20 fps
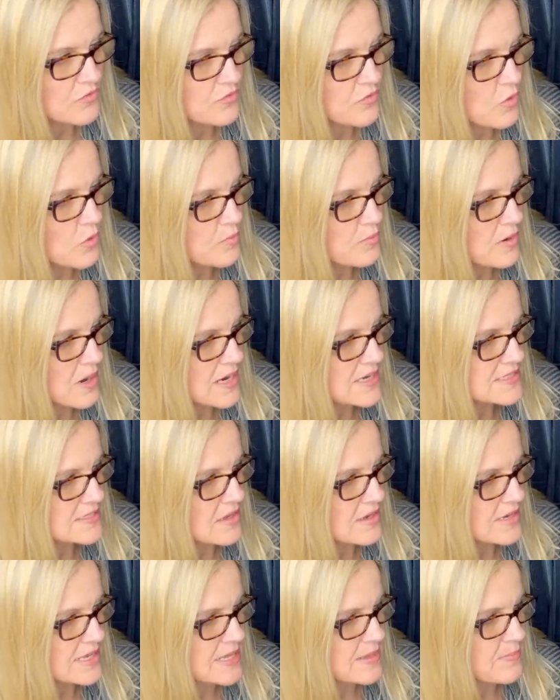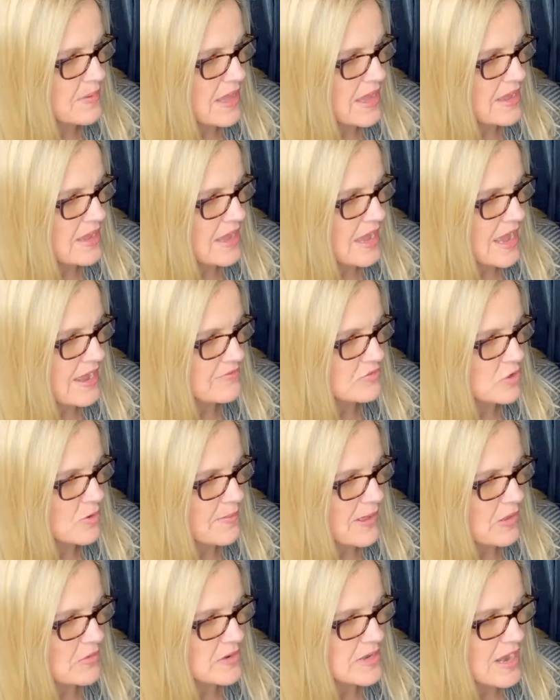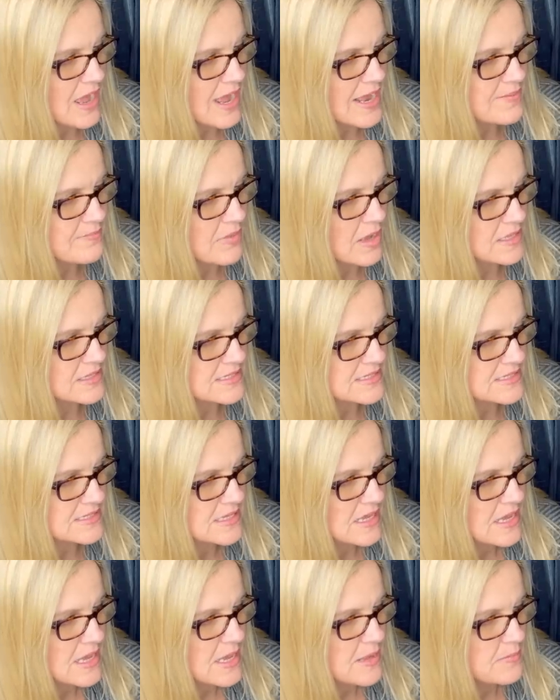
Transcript: full price on eBay after about nine months.